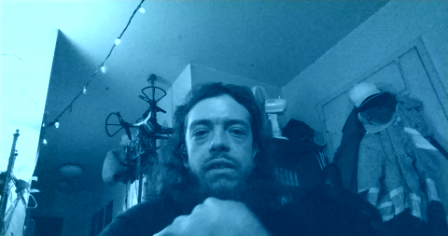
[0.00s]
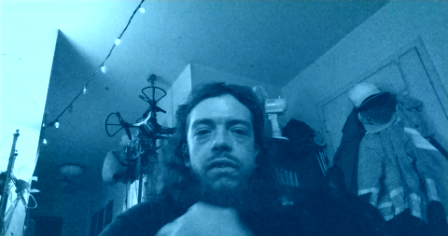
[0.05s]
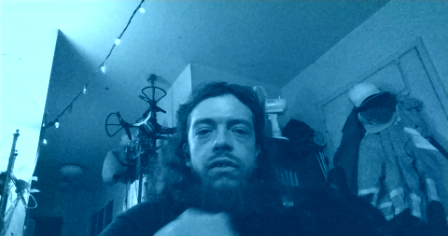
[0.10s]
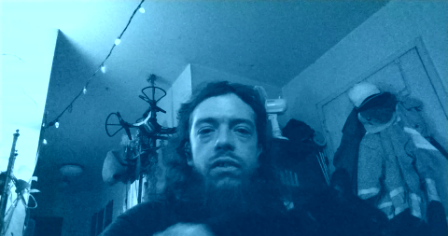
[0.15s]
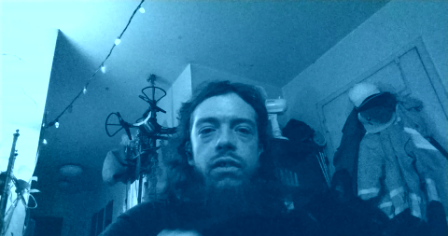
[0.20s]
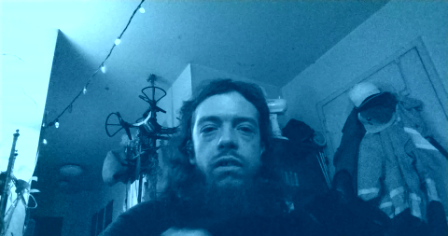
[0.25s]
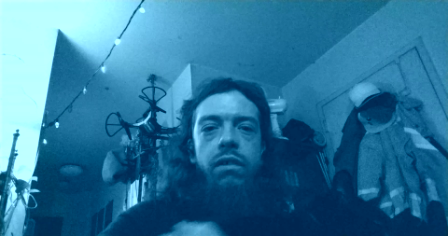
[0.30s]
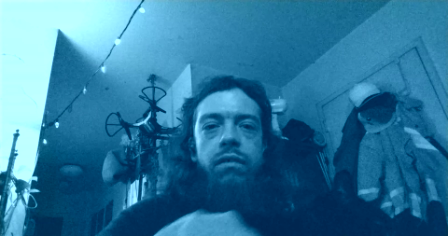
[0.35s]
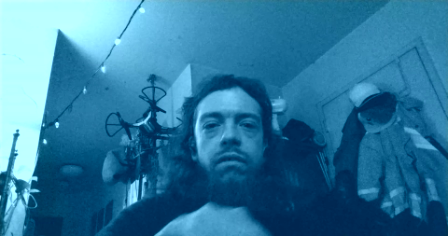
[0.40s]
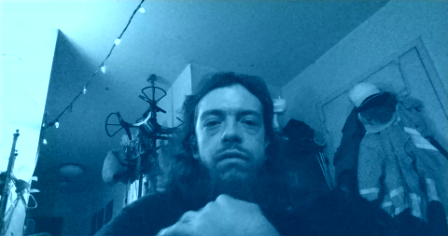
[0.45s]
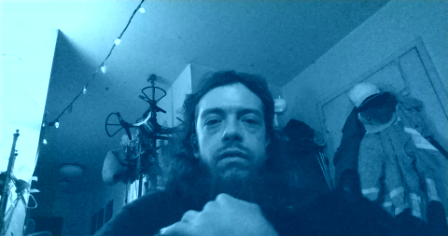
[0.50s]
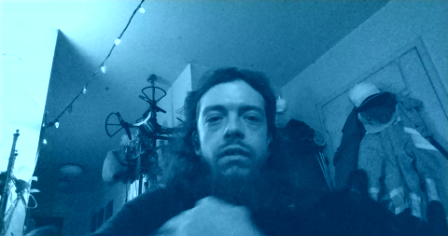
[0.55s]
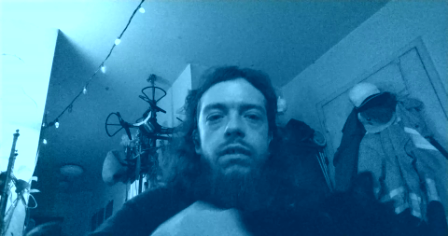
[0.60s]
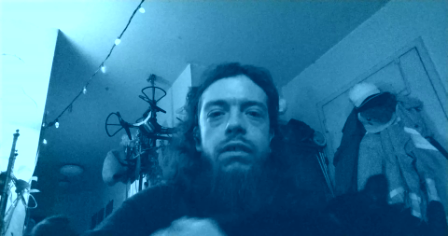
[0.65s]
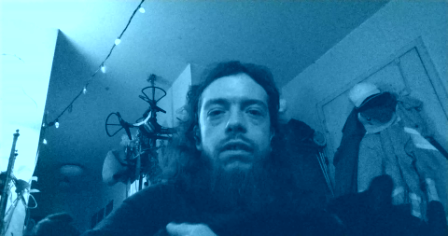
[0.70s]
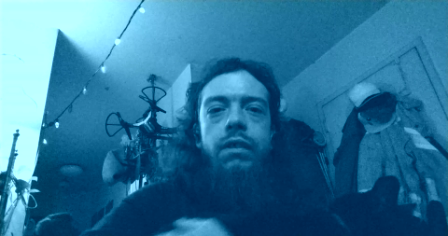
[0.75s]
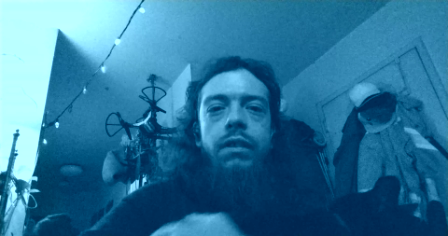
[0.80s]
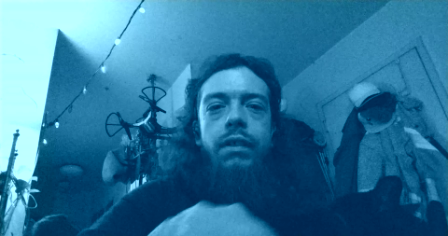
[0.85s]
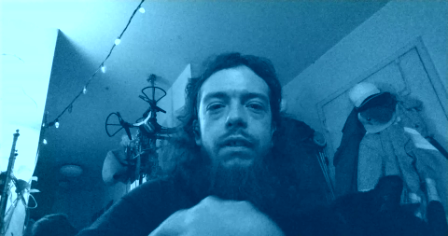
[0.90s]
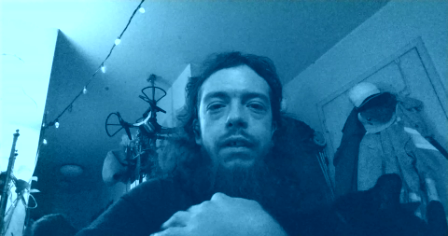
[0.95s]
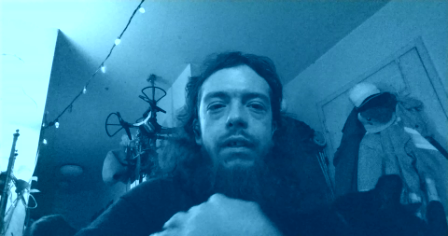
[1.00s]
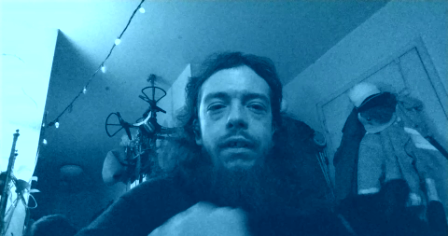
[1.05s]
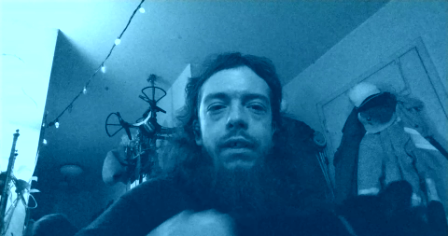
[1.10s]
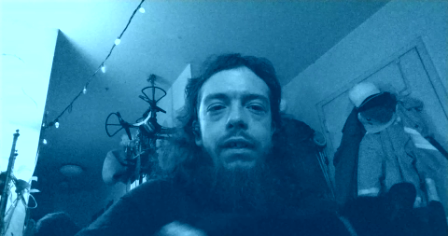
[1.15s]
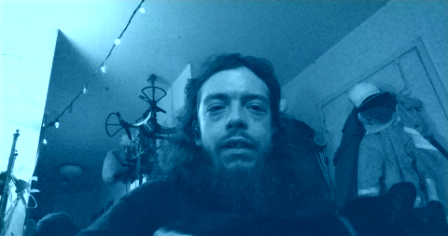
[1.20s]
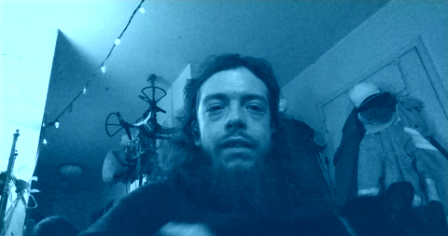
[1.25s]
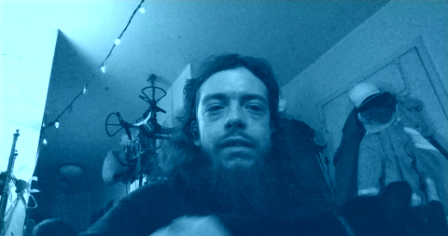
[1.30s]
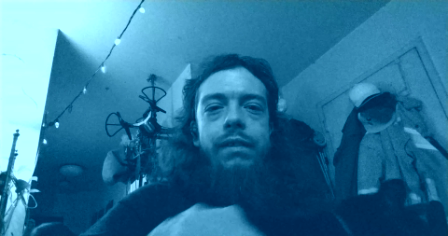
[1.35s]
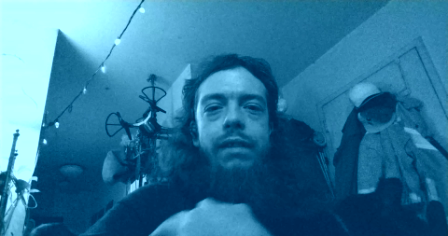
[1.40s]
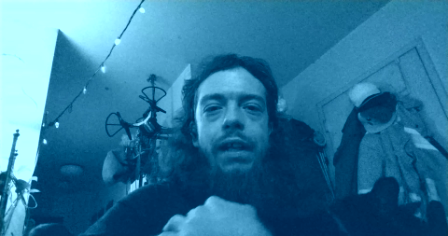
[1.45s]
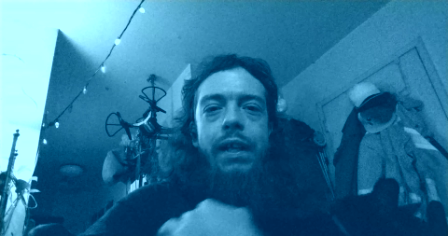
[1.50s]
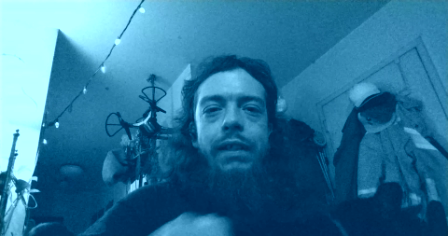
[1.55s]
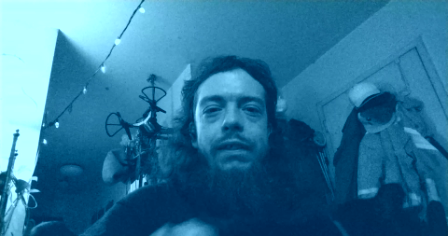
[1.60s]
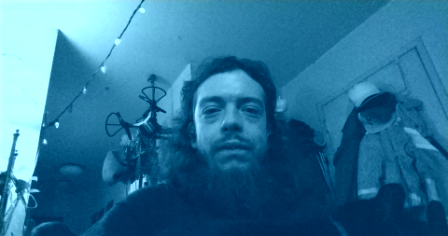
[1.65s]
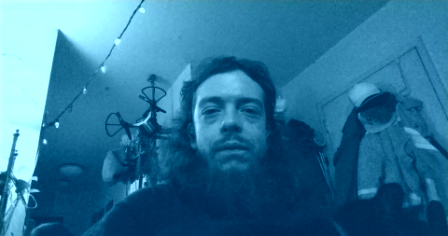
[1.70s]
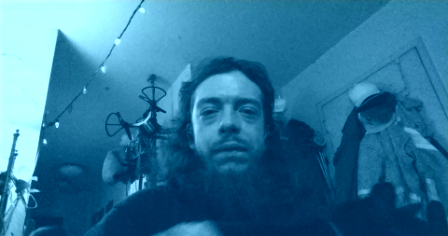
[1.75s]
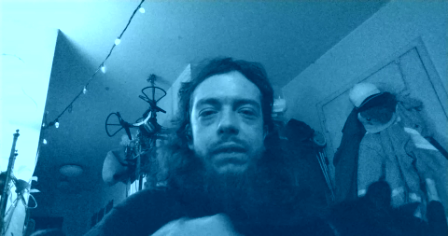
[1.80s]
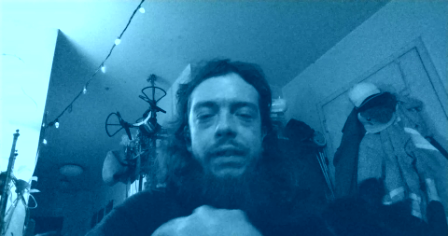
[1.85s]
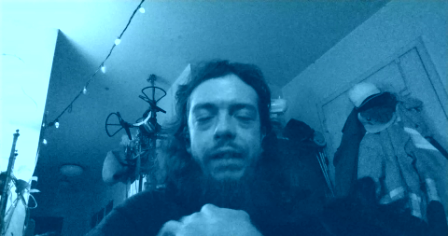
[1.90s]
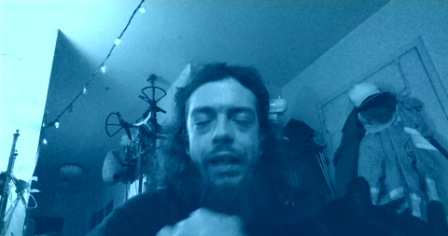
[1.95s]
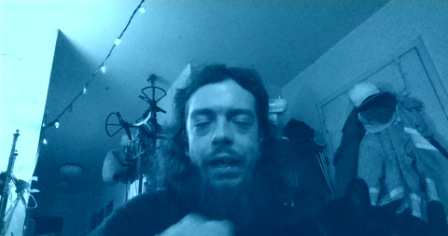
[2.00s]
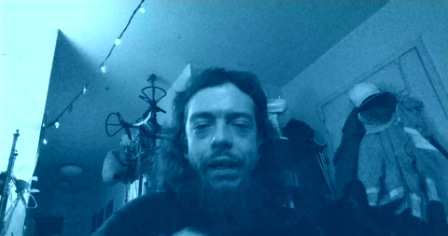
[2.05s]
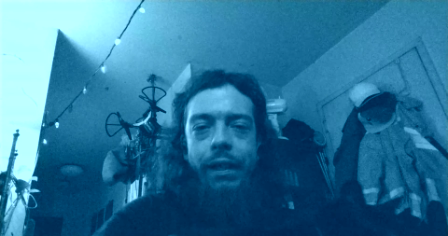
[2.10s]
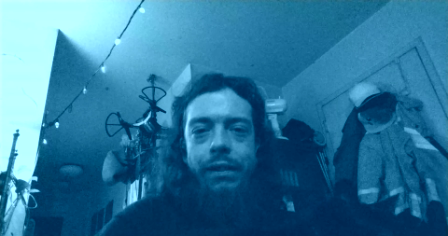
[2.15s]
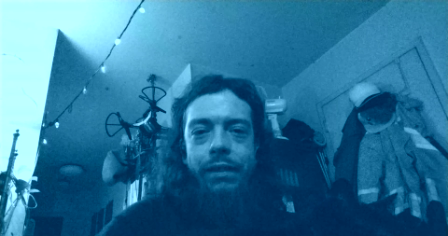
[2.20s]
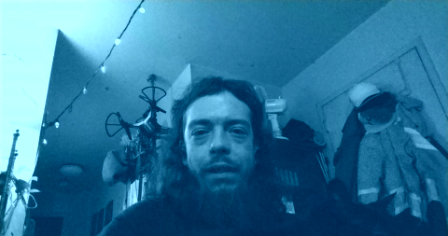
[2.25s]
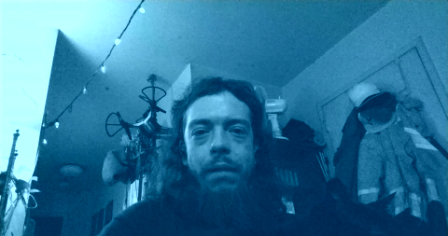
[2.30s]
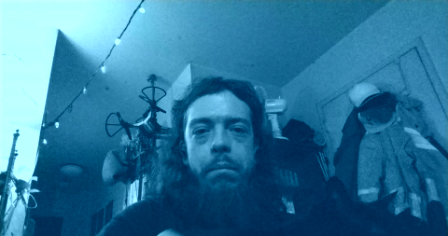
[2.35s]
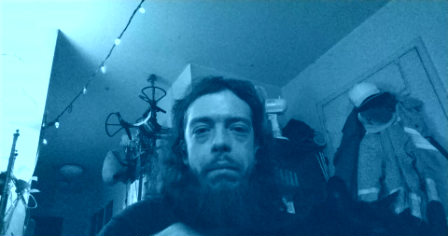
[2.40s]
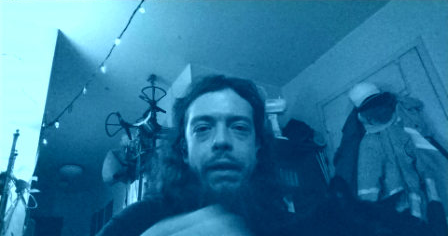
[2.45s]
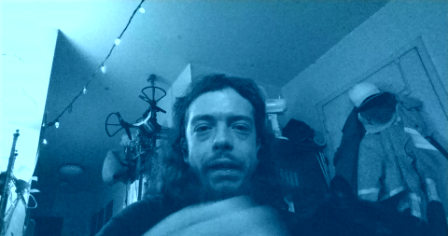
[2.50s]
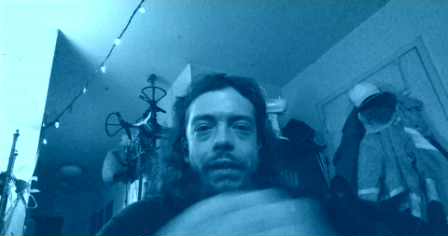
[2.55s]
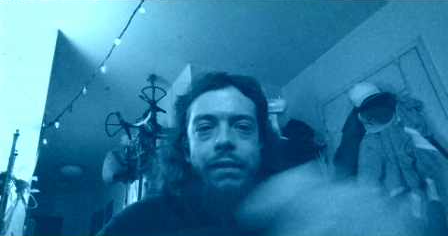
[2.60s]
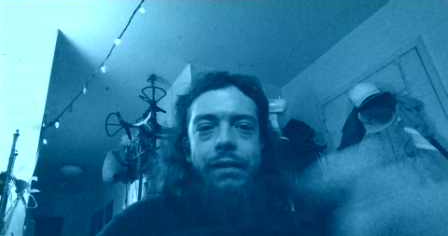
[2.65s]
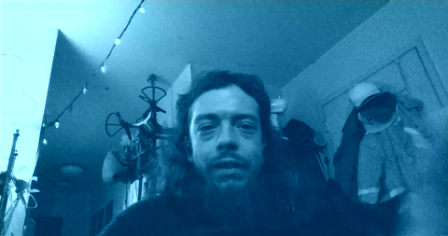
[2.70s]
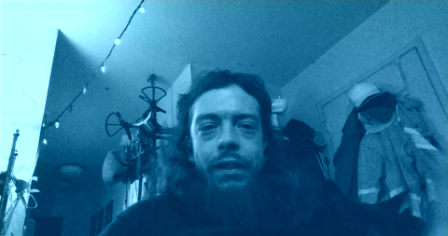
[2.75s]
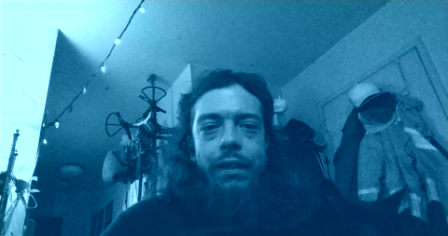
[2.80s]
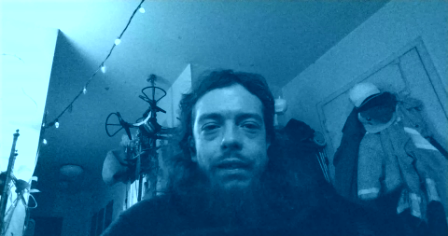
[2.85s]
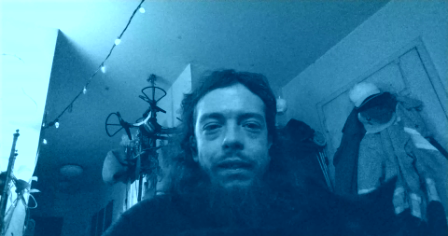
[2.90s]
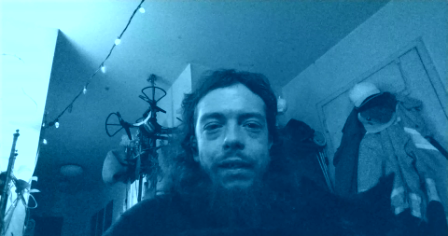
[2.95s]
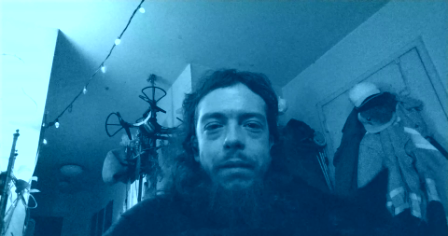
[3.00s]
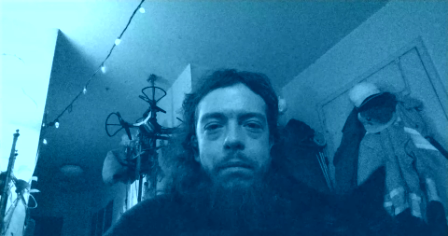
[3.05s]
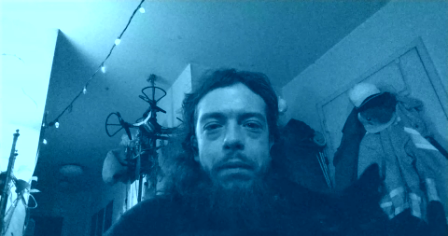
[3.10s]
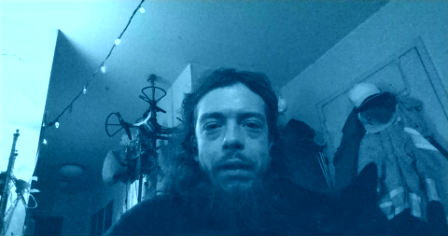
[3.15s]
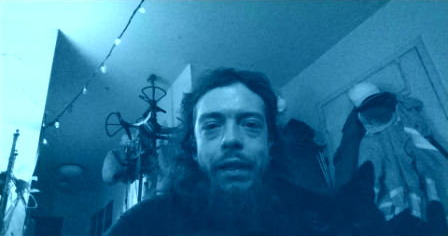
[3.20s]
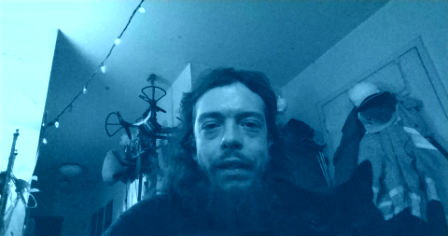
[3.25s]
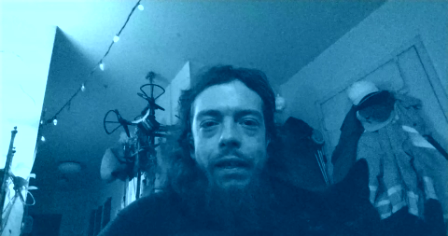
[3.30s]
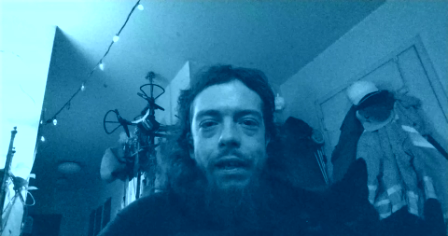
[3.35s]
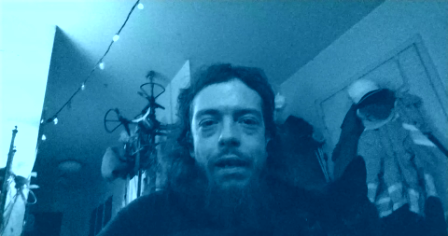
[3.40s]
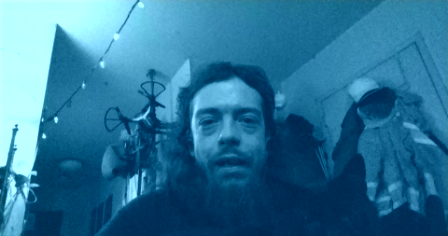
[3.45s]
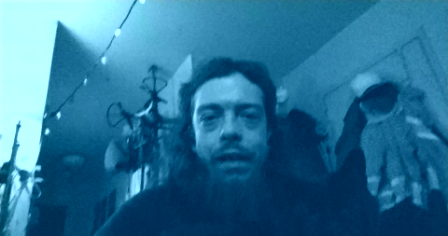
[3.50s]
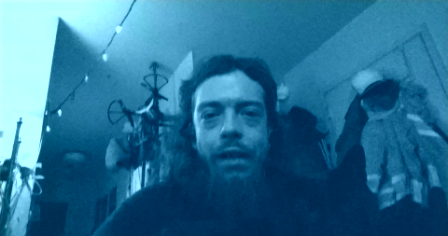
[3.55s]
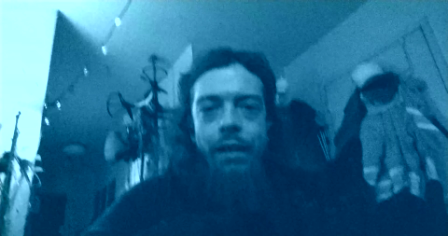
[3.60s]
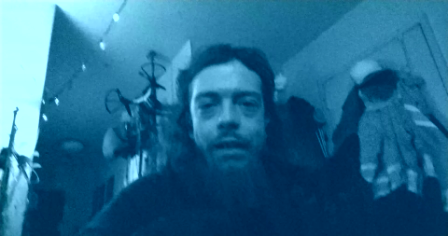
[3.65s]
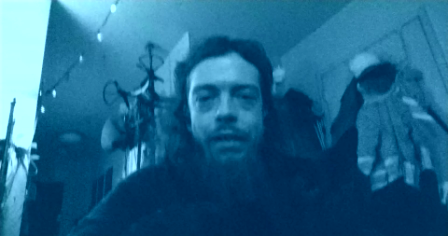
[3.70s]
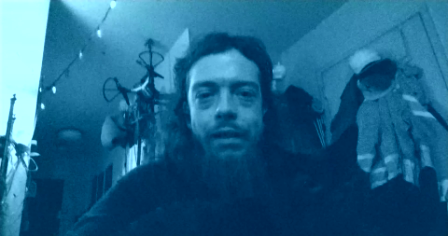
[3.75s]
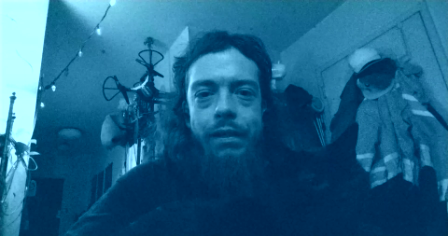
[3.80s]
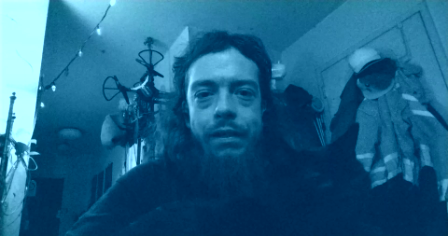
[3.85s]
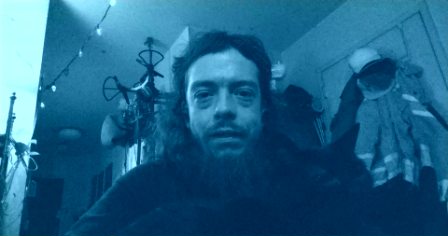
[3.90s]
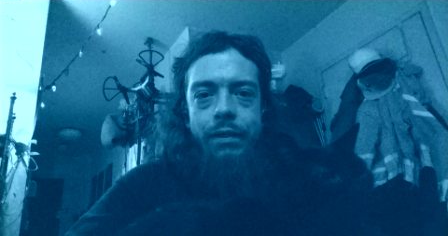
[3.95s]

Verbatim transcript: So, these last few days I've basically been uh,